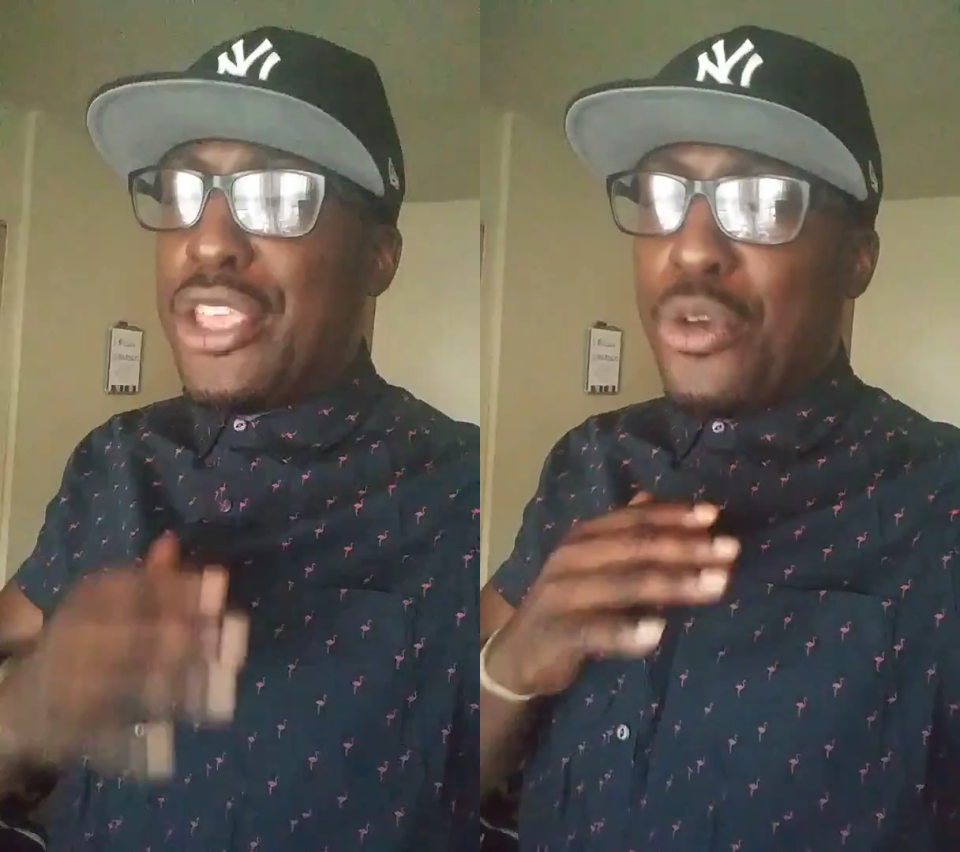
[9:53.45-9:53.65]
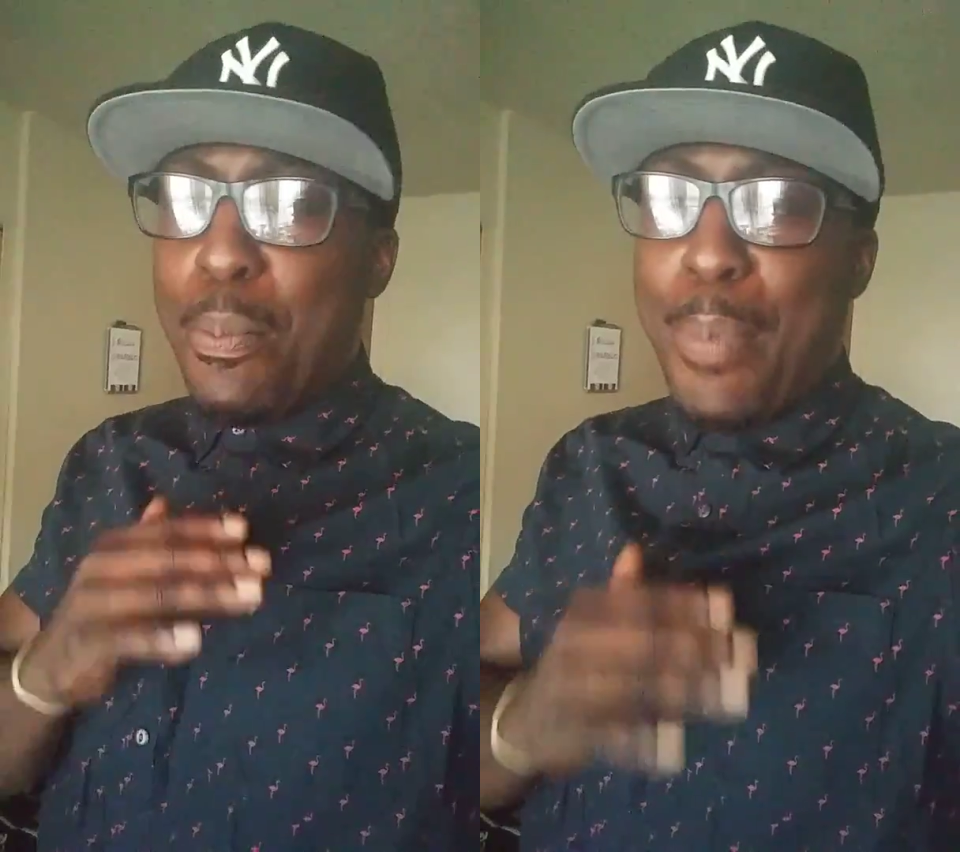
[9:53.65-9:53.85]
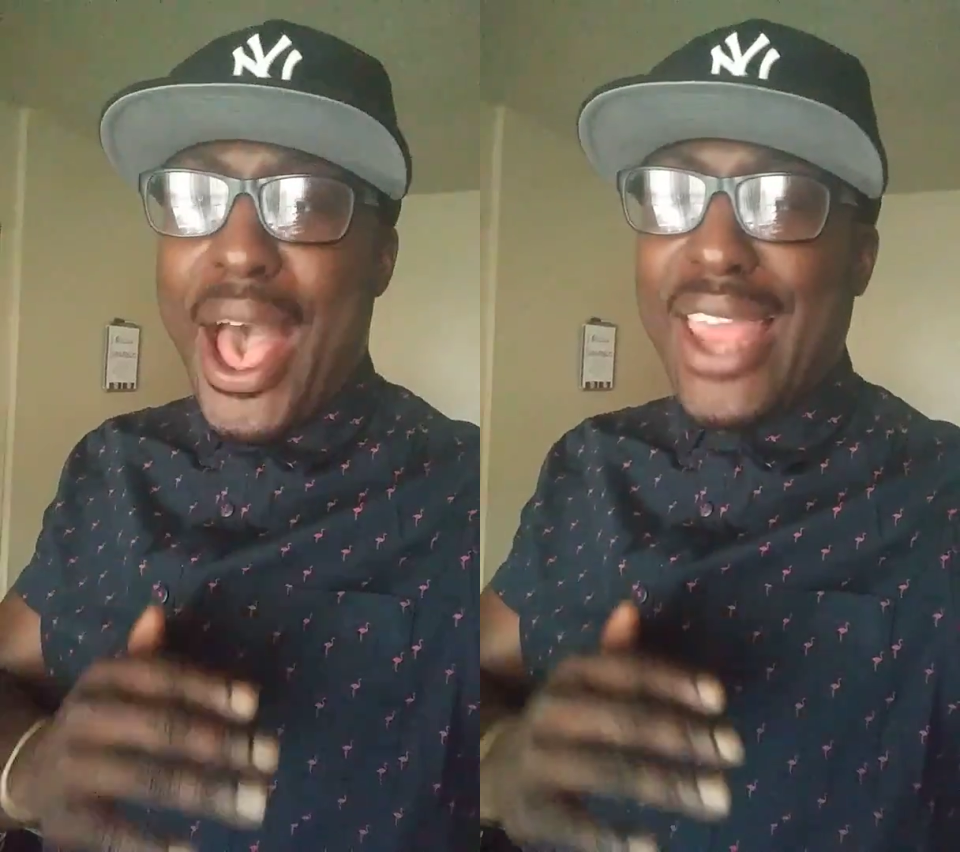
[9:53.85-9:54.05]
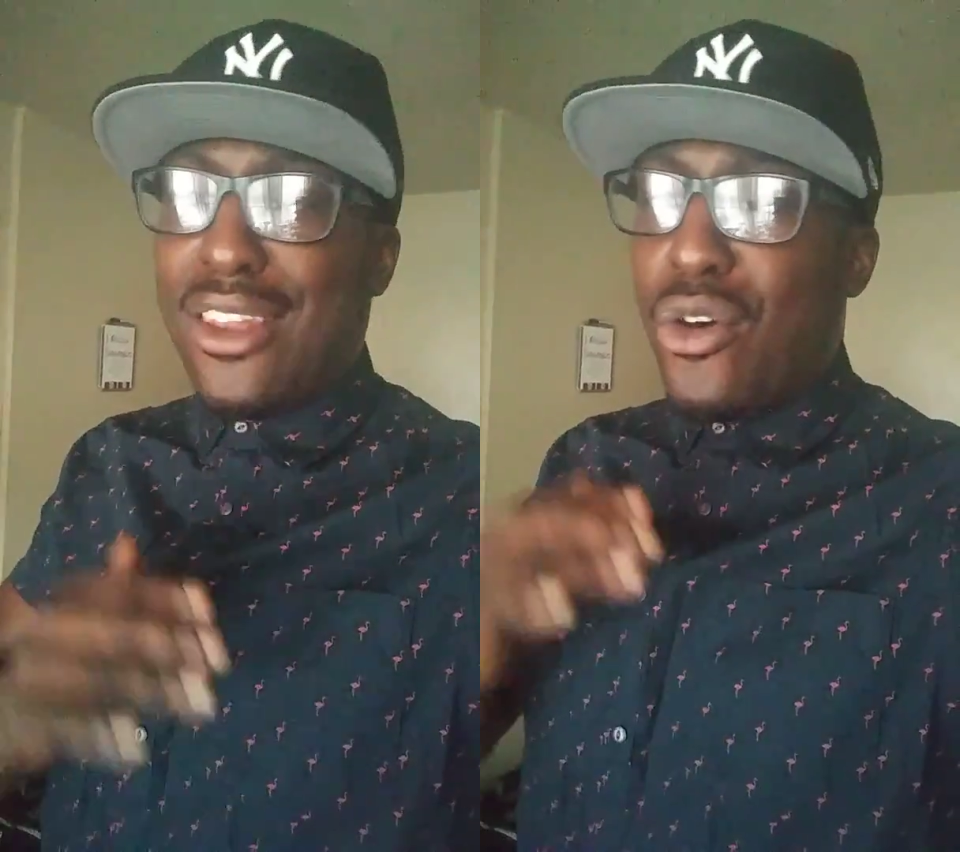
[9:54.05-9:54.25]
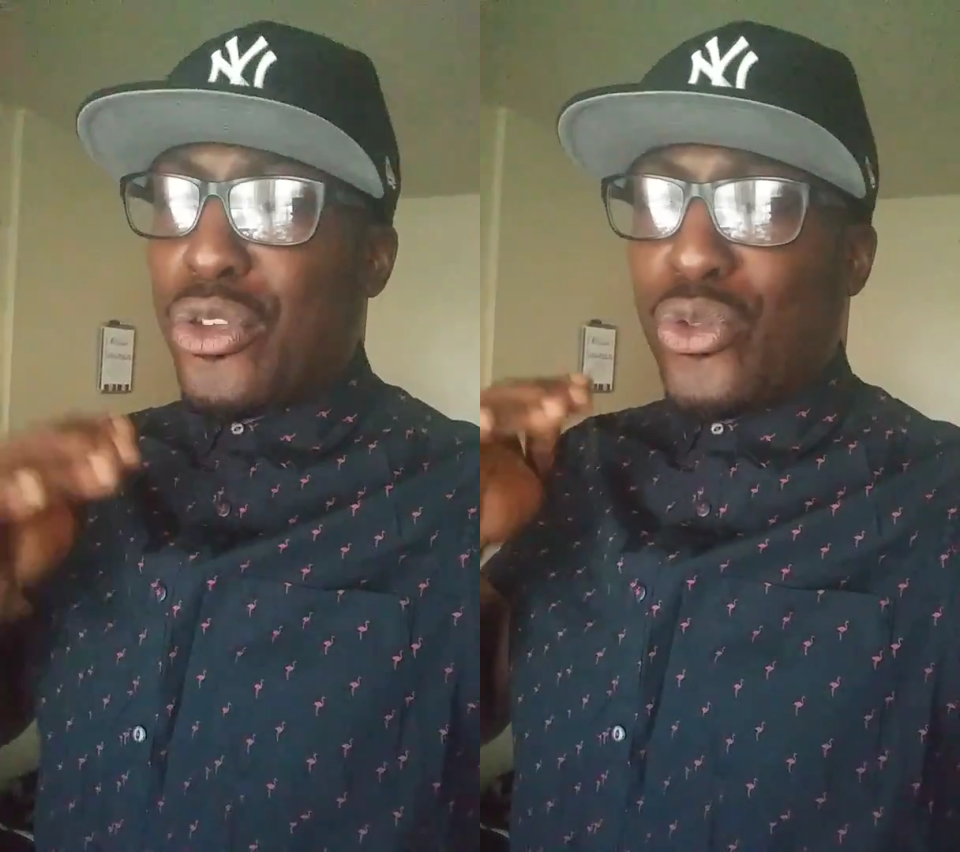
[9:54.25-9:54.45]
You buy
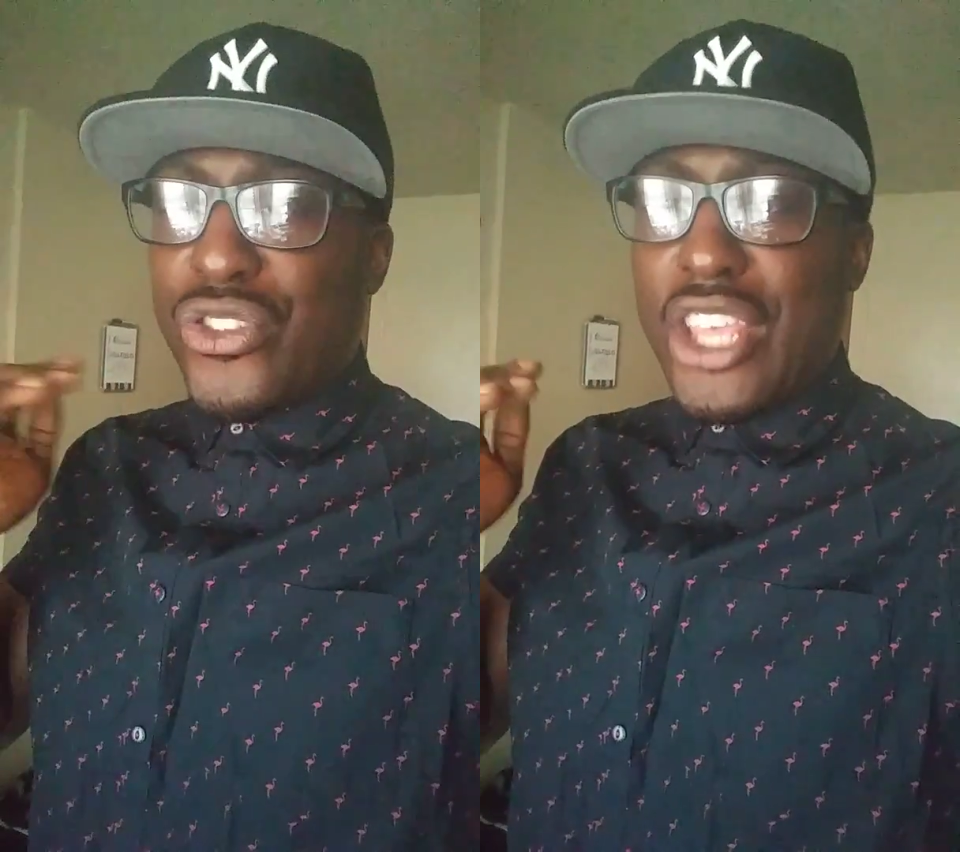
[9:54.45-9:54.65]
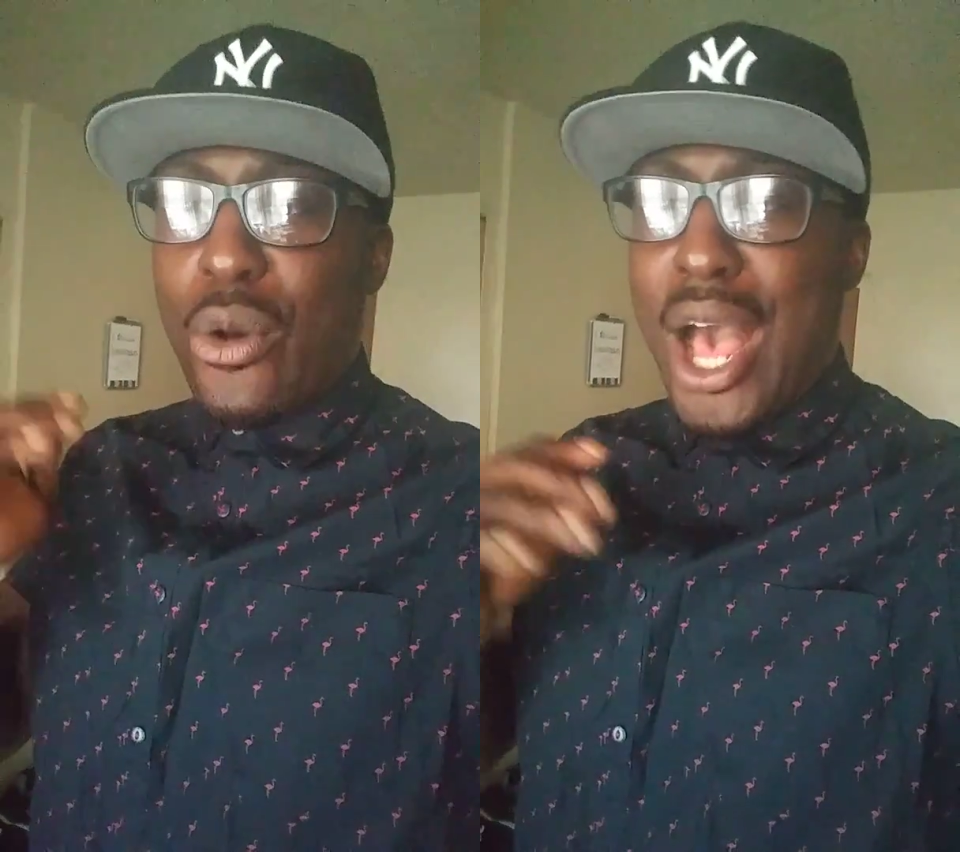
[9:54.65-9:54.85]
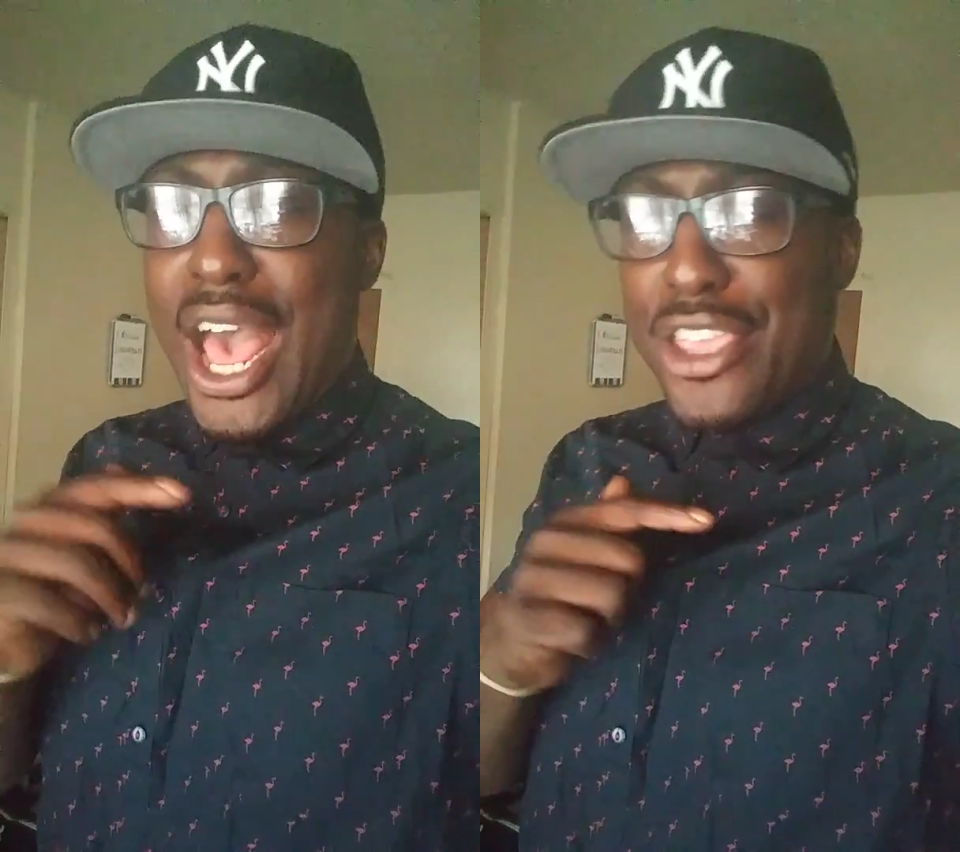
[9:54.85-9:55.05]
low, you sell high.